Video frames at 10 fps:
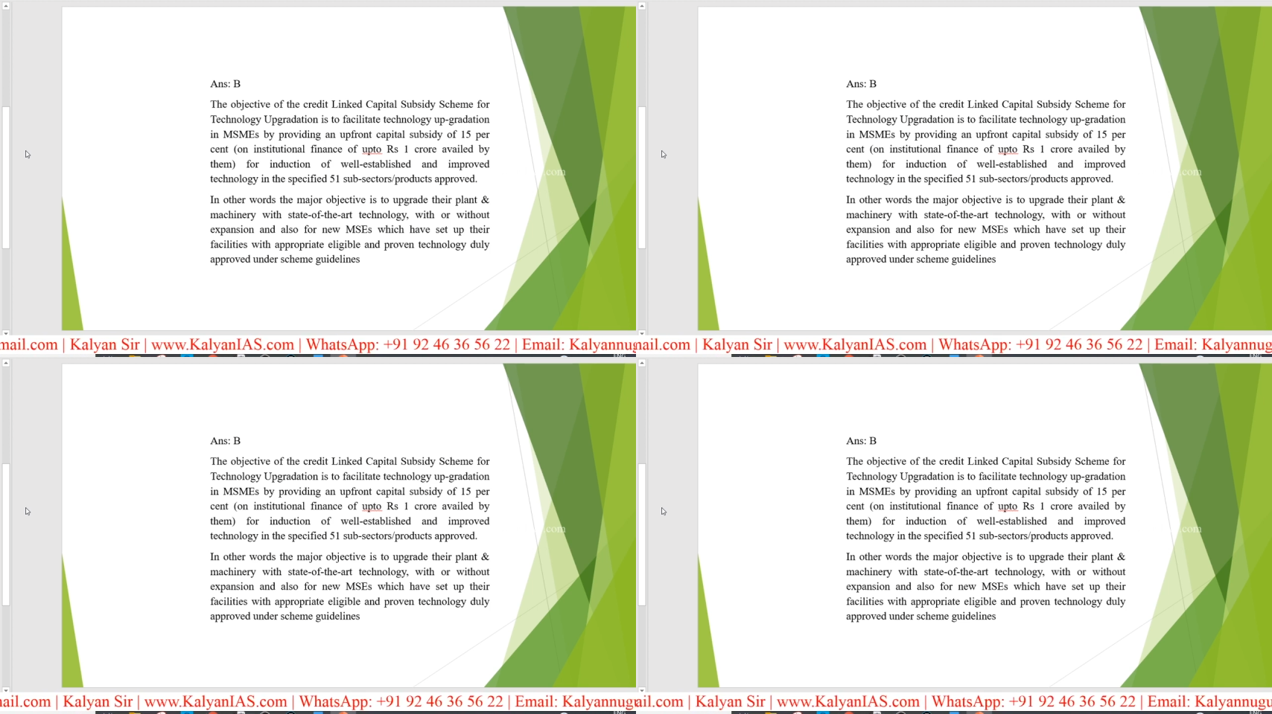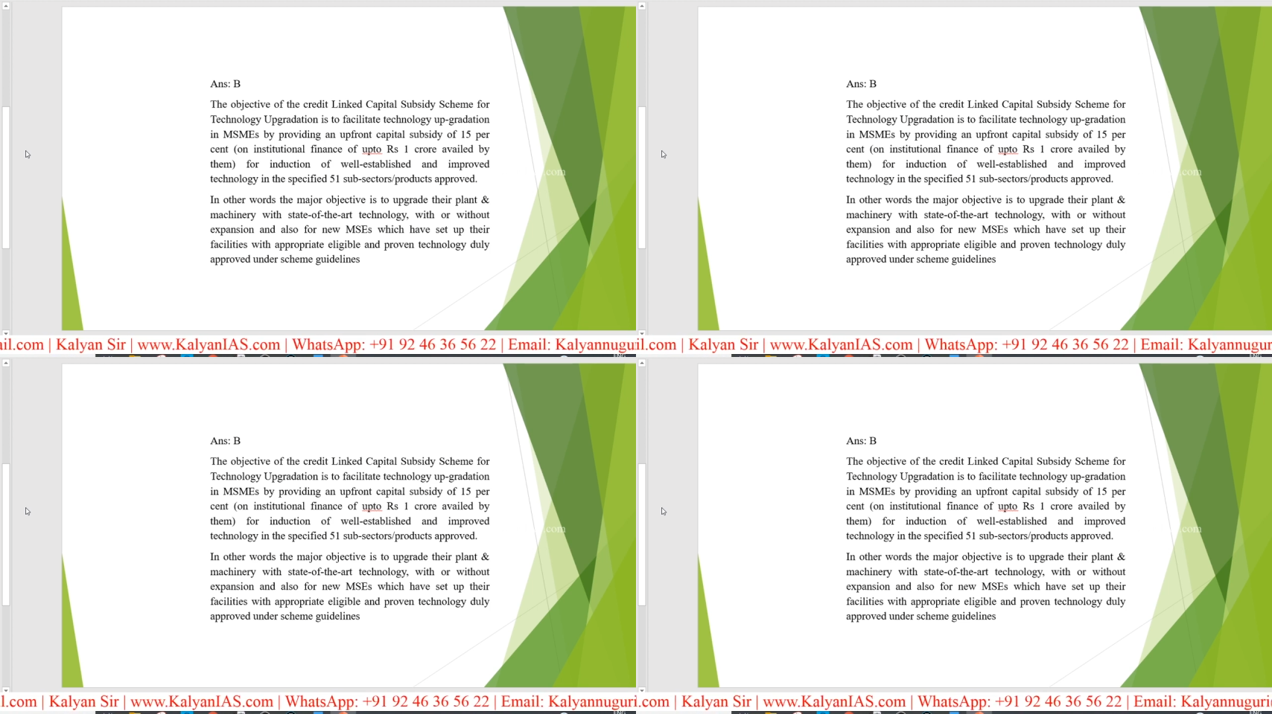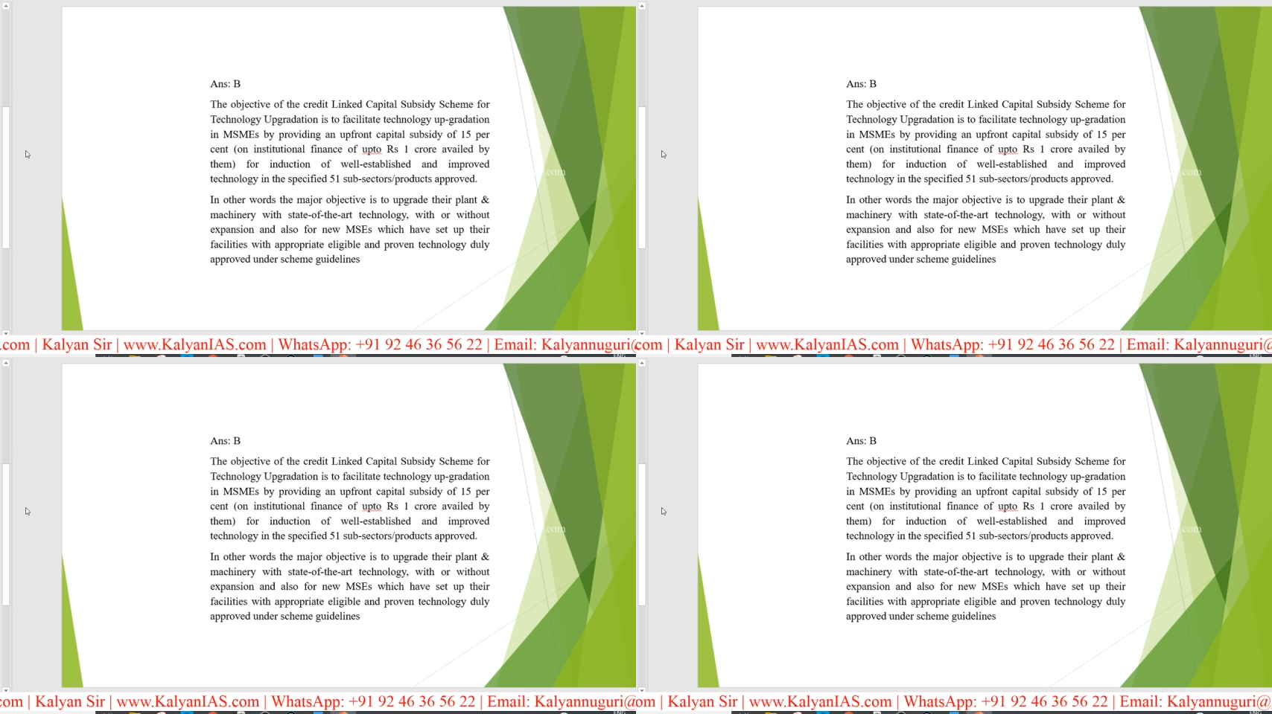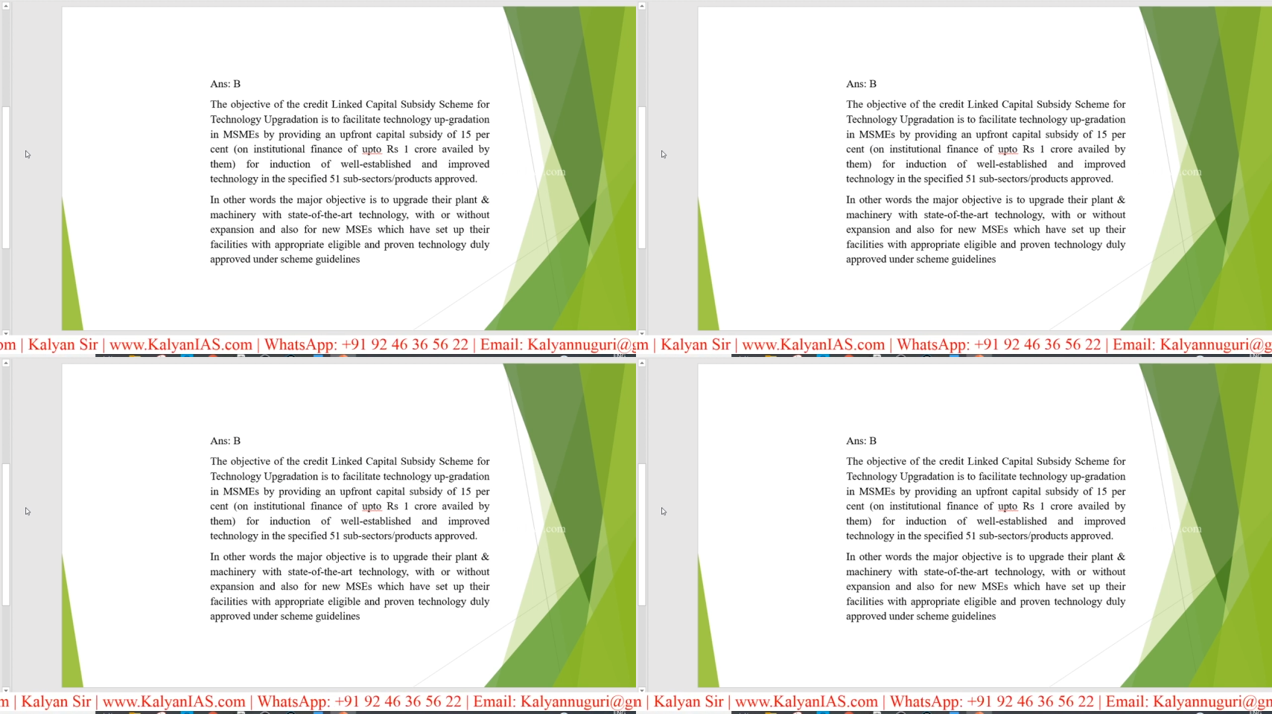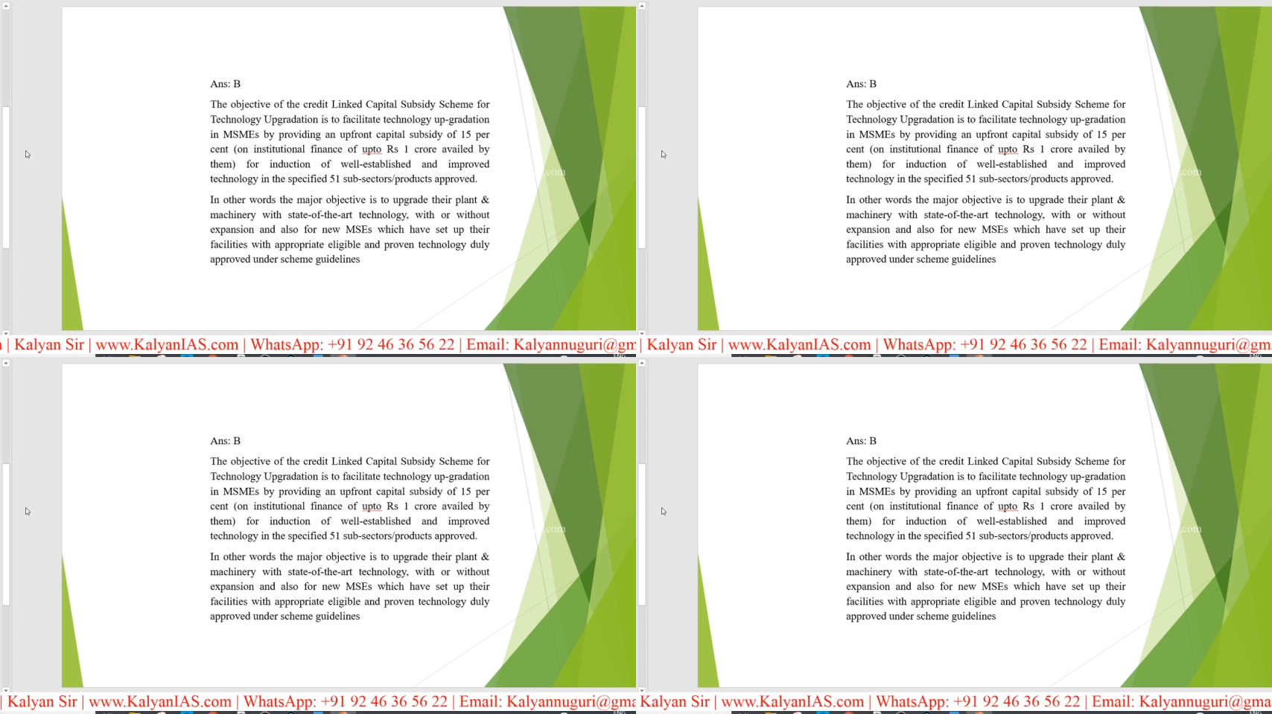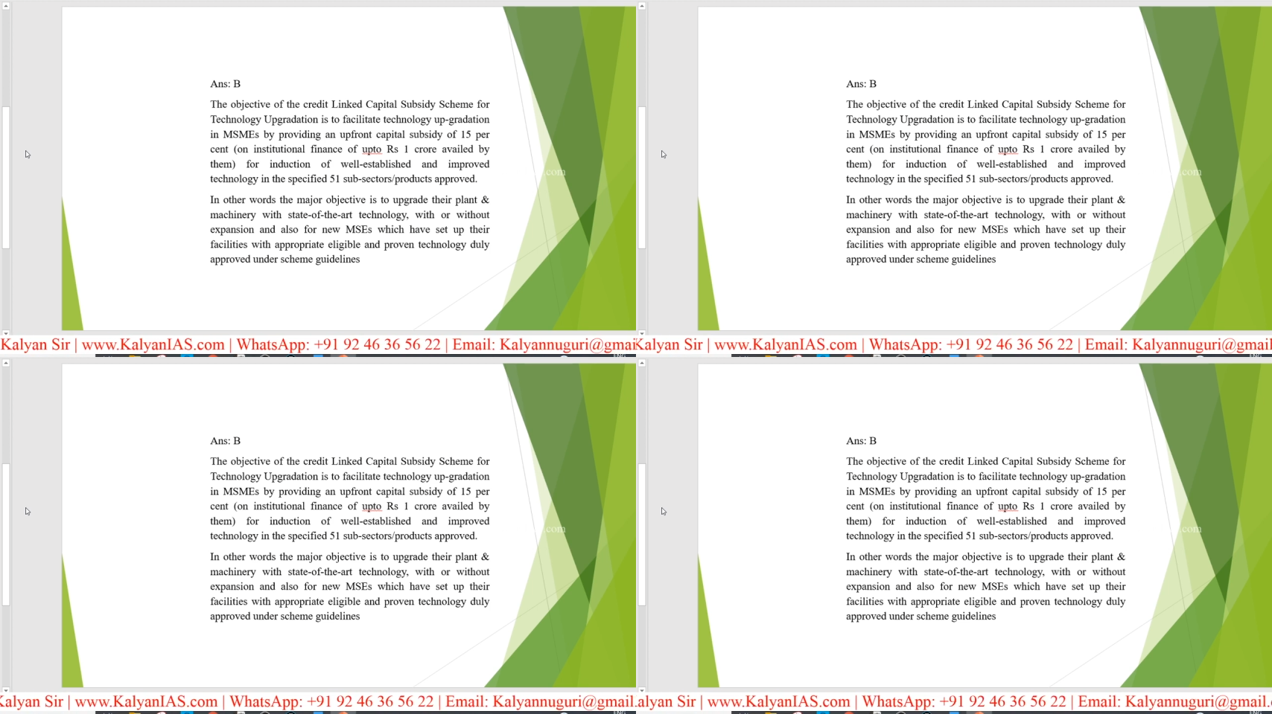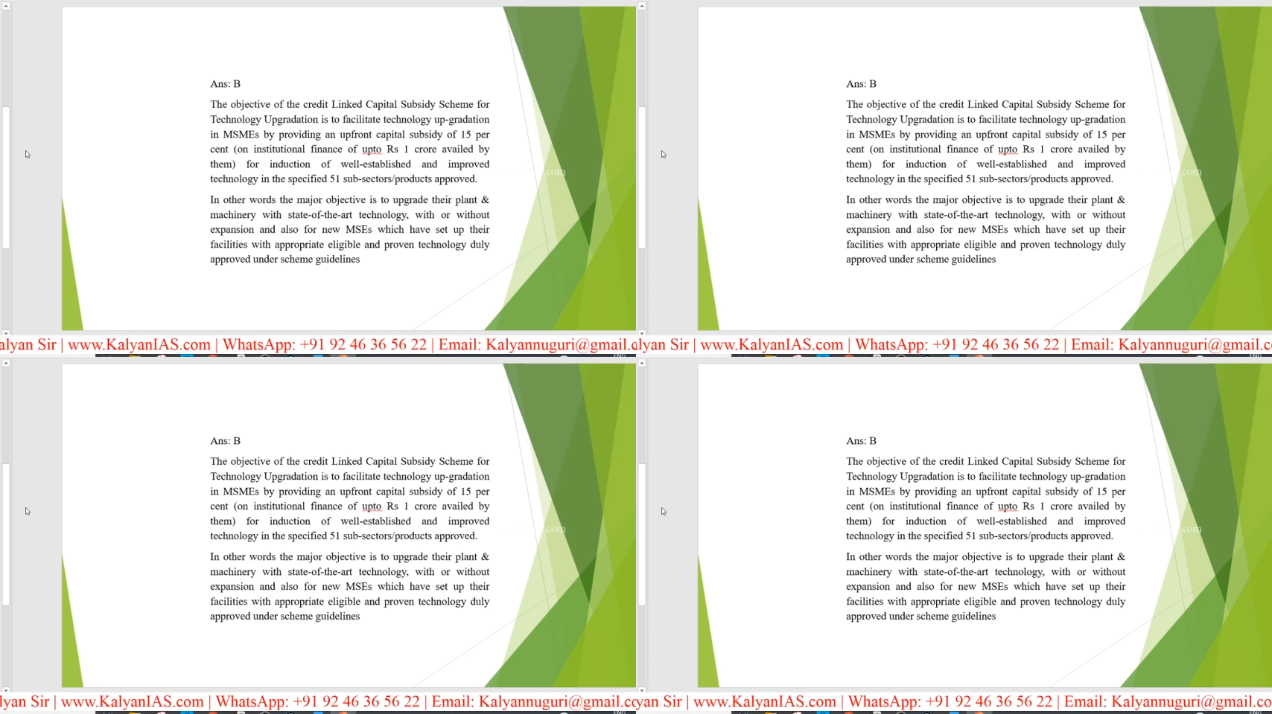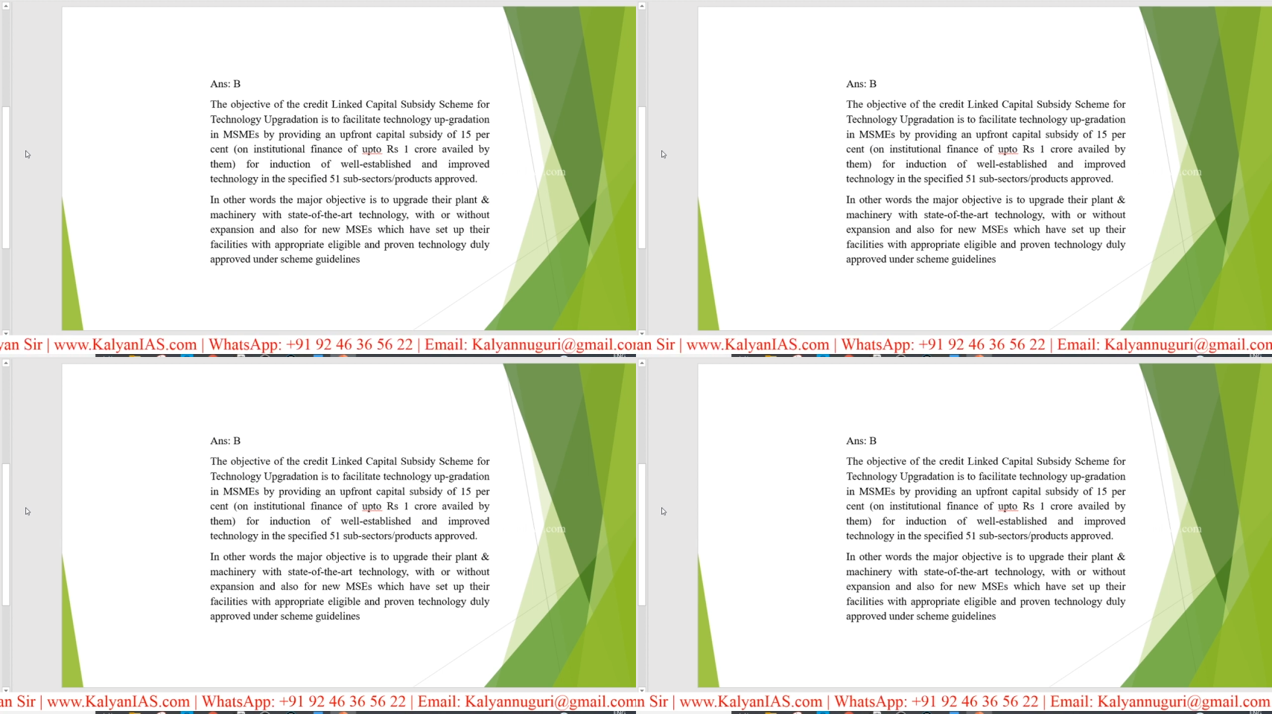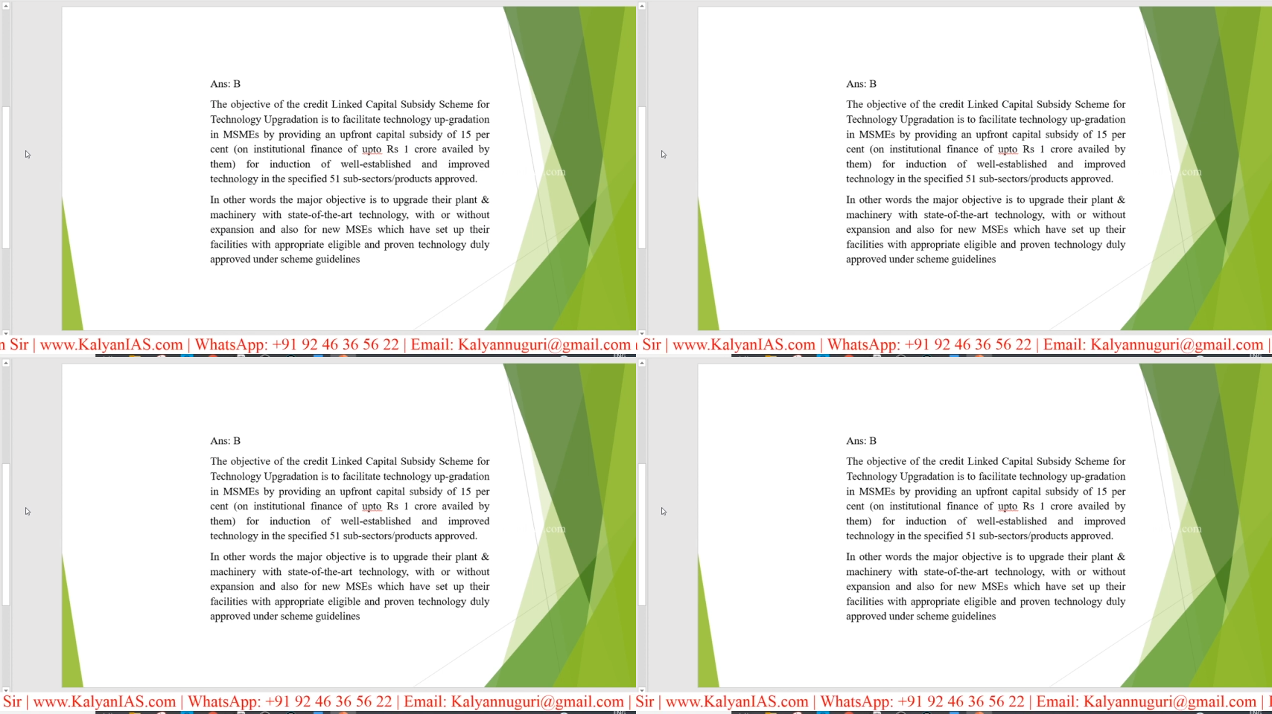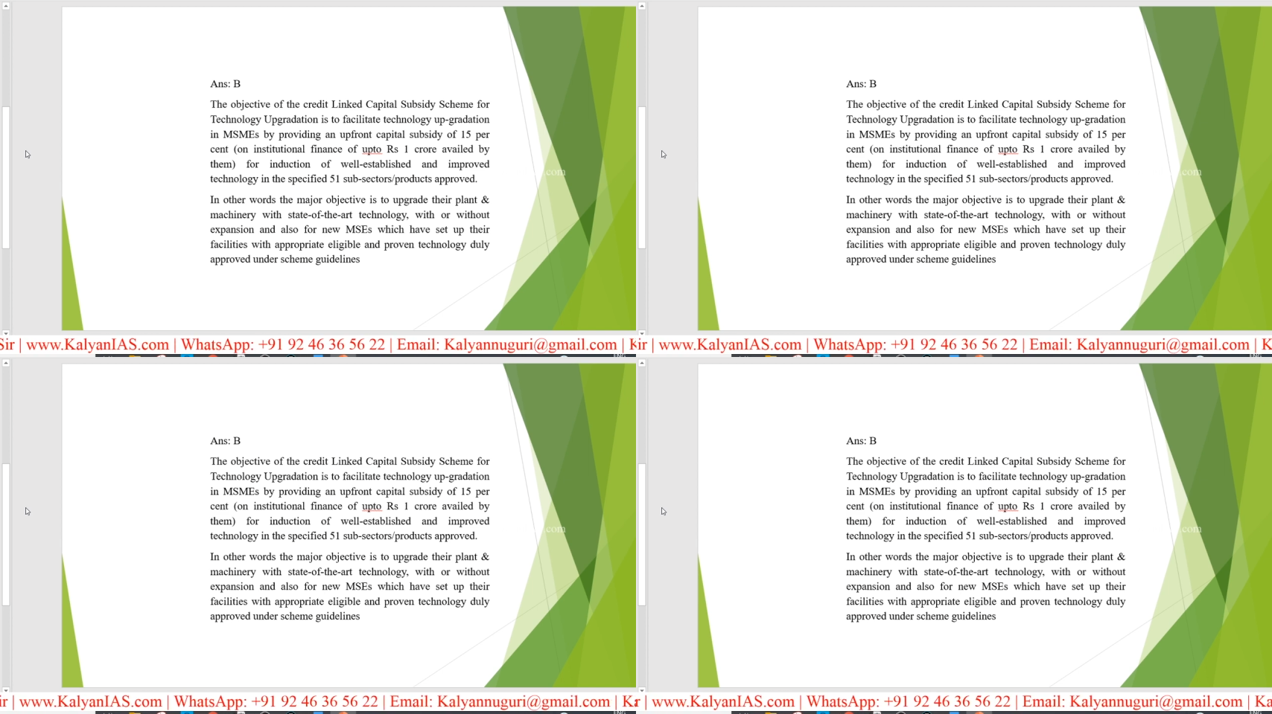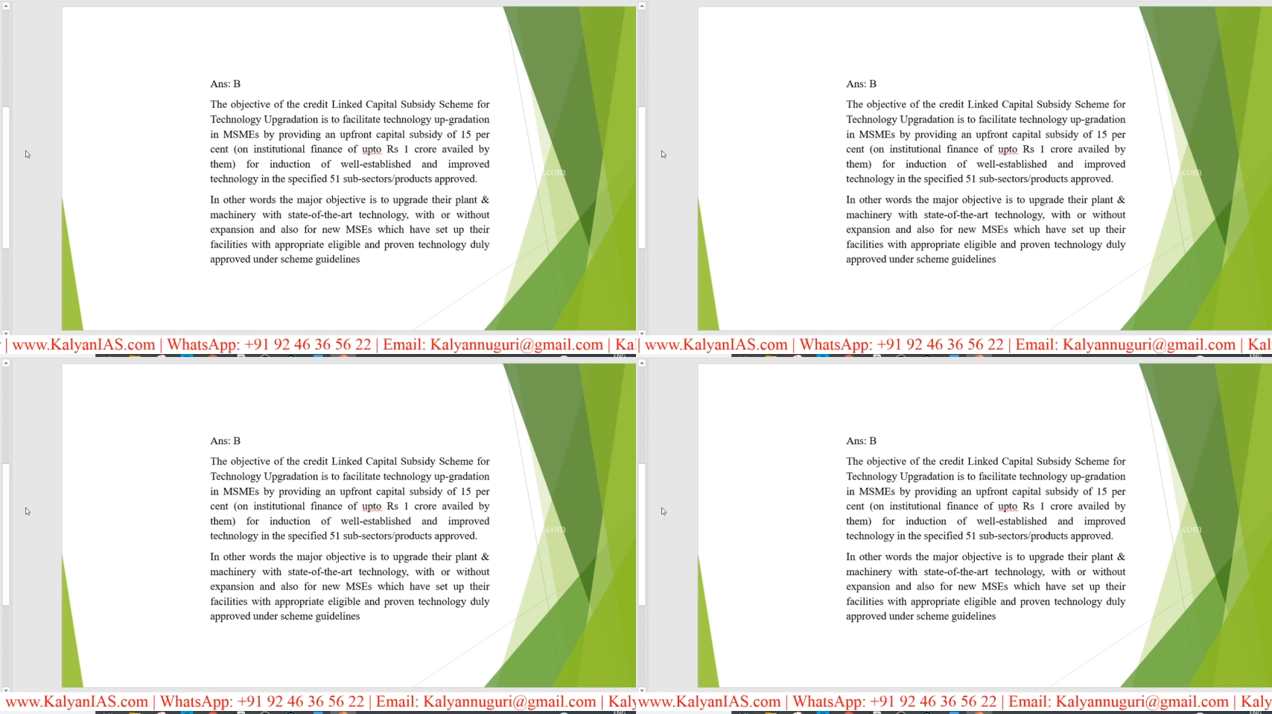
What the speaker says: Nobody's mouth can be seen.